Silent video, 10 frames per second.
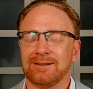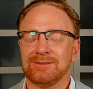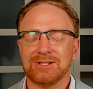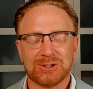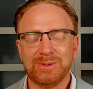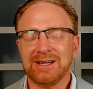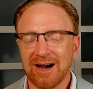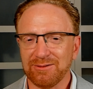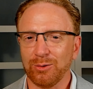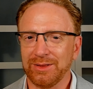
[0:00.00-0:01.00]
Just be
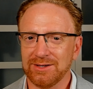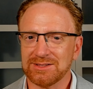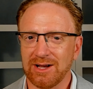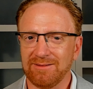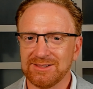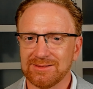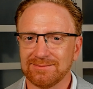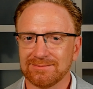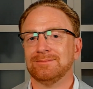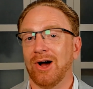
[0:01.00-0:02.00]
careful with yourselves.
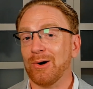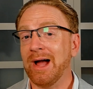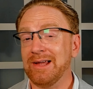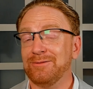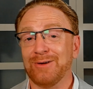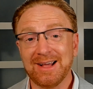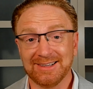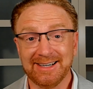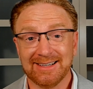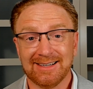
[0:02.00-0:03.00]
All right,
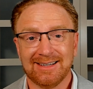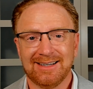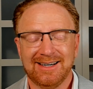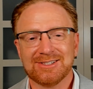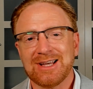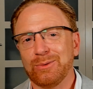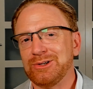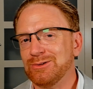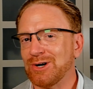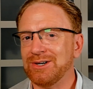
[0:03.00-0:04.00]
finally, here's how we'll
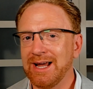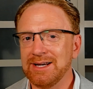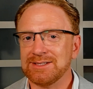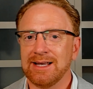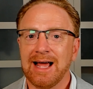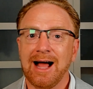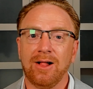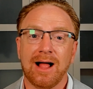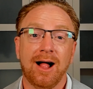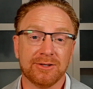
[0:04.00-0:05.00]
use our days and
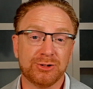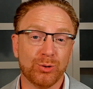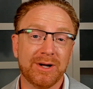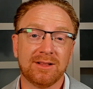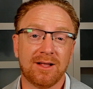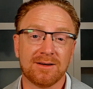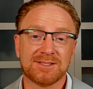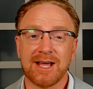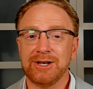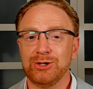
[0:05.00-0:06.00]
how I'll join
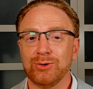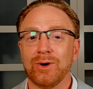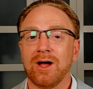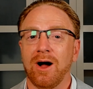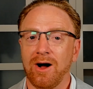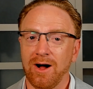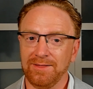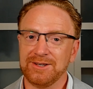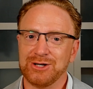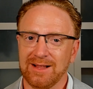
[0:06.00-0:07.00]
alongside you
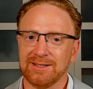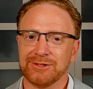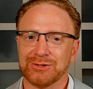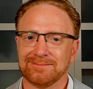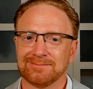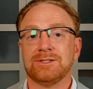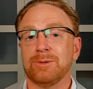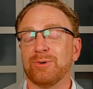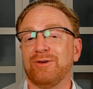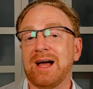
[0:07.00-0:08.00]
on the challenge. To
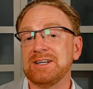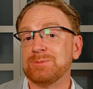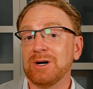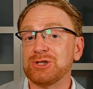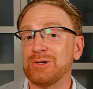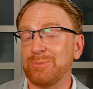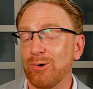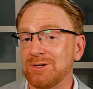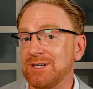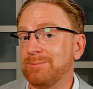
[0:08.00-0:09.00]
provide as much
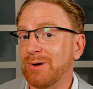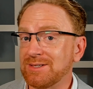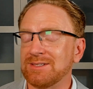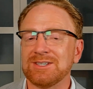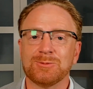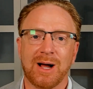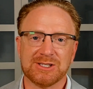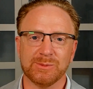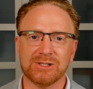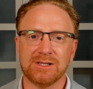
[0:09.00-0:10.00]
support and presence as
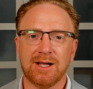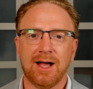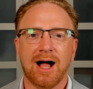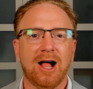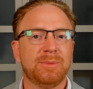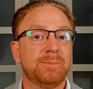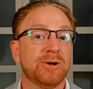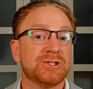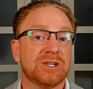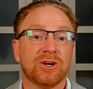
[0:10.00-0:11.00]
possible, I'll be
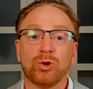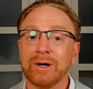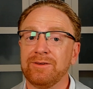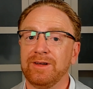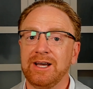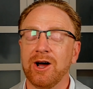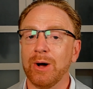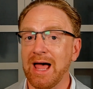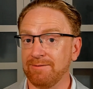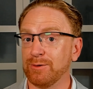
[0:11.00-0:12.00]
posting a quick video
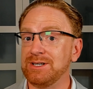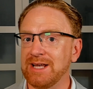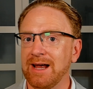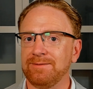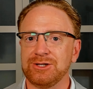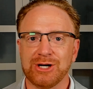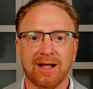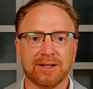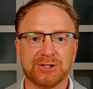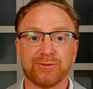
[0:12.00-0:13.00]
every day of the
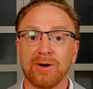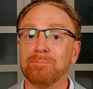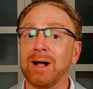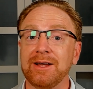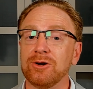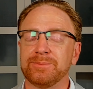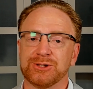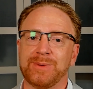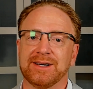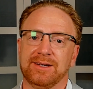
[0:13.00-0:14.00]
challenge from my own
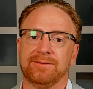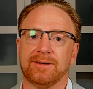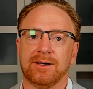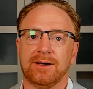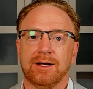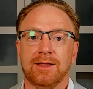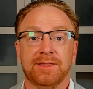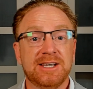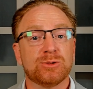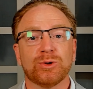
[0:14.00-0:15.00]
perspective.
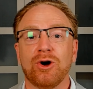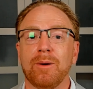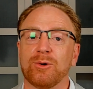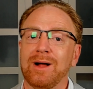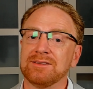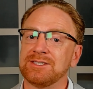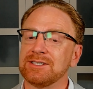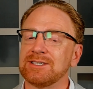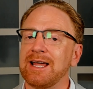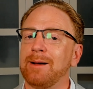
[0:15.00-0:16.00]
These will go up around
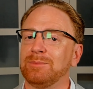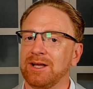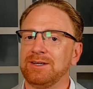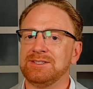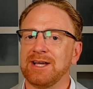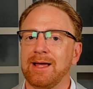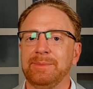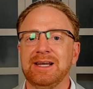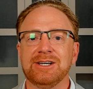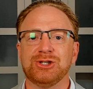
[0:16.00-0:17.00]
6 a.m. London
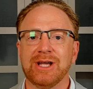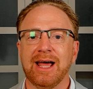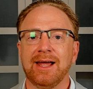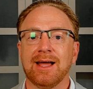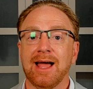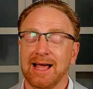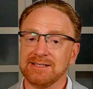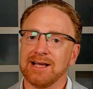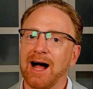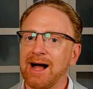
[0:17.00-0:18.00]
time each day
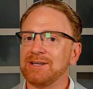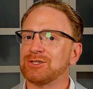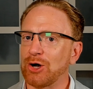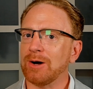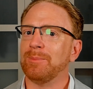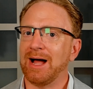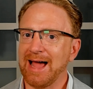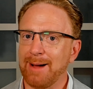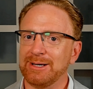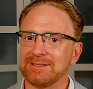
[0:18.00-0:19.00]
as I start my
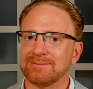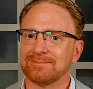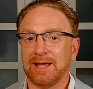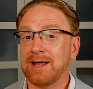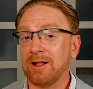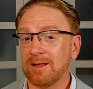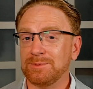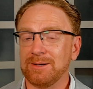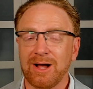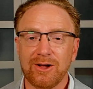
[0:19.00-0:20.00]
habit. And I'll
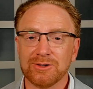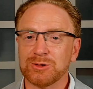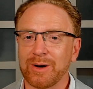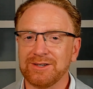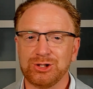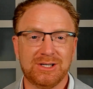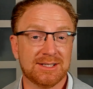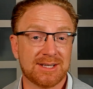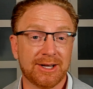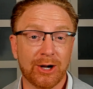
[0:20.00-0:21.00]
update my own spreadsheet
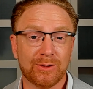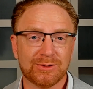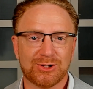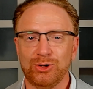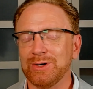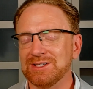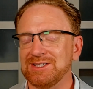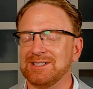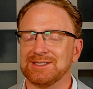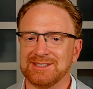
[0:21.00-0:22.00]
as I go so you can
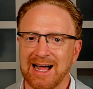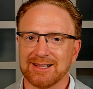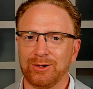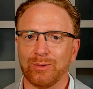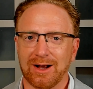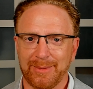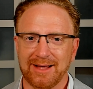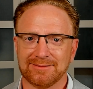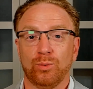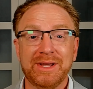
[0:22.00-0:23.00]
see exactly where I'm
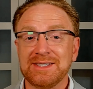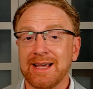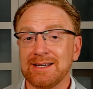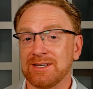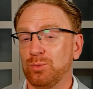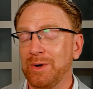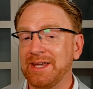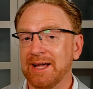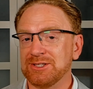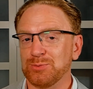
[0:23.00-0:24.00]
at. Weekdays and
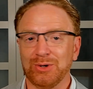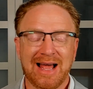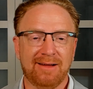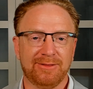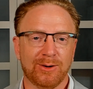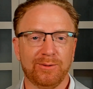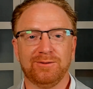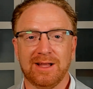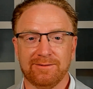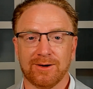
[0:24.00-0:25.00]
weekends will have their own
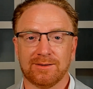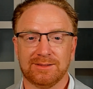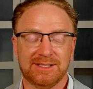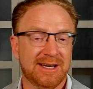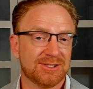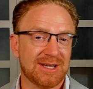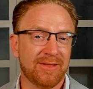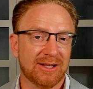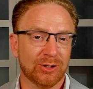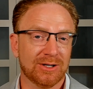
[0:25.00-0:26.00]
flavor, and here's how
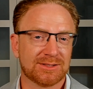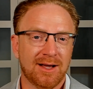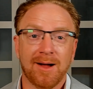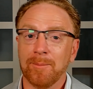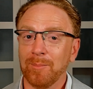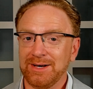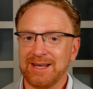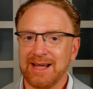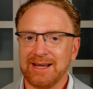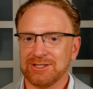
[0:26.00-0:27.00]
that looks.
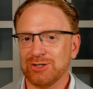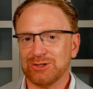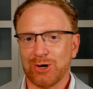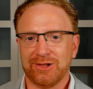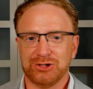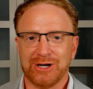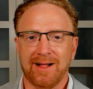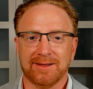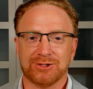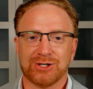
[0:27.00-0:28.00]
Monday is the start of the
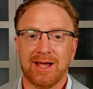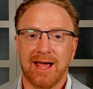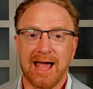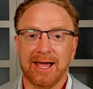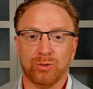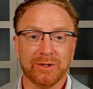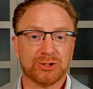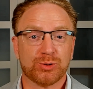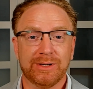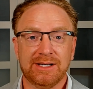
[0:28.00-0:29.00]
challenge, and we'll
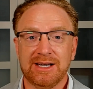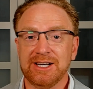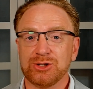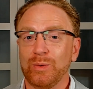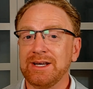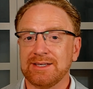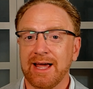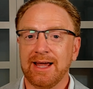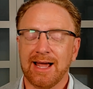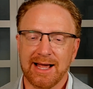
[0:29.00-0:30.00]
treat each
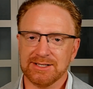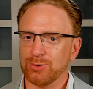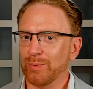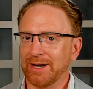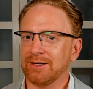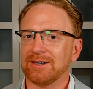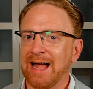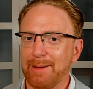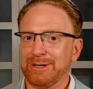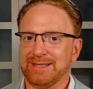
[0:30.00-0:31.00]
weekday as a regular
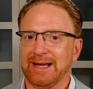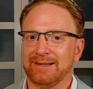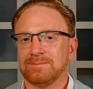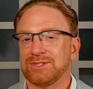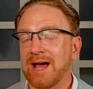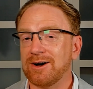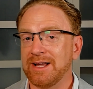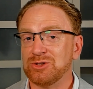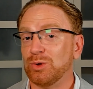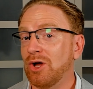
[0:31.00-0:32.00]
habit day.
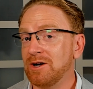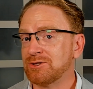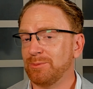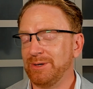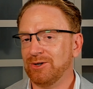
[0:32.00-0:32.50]
Saturdays will also be a